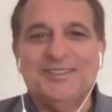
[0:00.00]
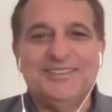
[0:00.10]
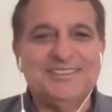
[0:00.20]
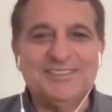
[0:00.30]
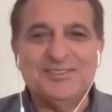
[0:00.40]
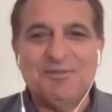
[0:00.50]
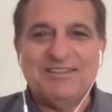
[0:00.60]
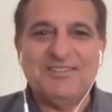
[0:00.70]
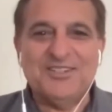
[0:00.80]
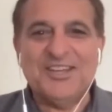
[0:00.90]
This is
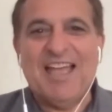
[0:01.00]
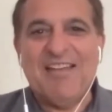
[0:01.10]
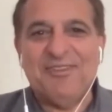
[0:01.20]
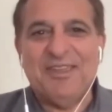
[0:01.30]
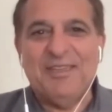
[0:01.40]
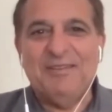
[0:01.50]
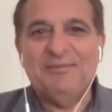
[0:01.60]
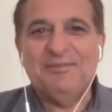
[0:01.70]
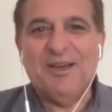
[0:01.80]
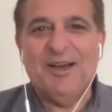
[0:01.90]
Reza Shafii,
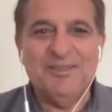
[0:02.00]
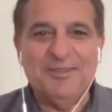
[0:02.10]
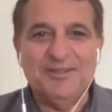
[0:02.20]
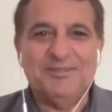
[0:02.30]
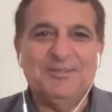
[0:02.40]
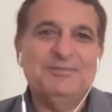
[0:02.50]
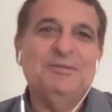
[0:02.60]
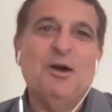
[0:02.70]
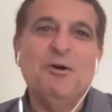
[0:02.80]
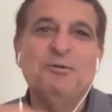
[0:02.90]
others
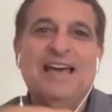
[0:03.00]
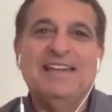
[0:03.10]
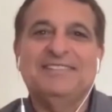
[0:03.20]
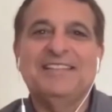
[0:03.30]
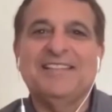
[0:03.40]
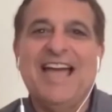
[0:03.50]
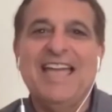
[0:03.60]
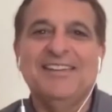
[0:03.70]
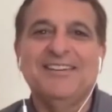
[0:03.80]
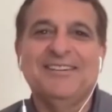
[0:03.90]
known as the
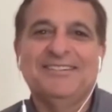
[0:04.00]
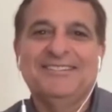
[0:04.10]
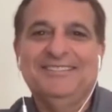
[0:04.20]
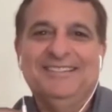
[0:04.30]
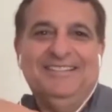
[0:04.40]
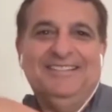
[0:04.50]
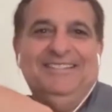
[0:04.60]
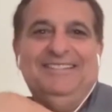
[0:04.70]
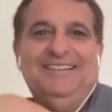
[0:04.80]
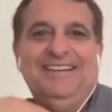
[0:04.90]
Tiger,
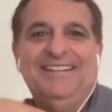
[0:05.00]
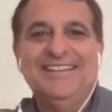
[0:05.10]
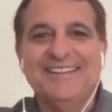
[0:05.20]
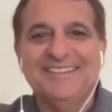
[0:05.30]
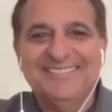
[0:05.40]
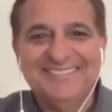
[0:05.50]
right here.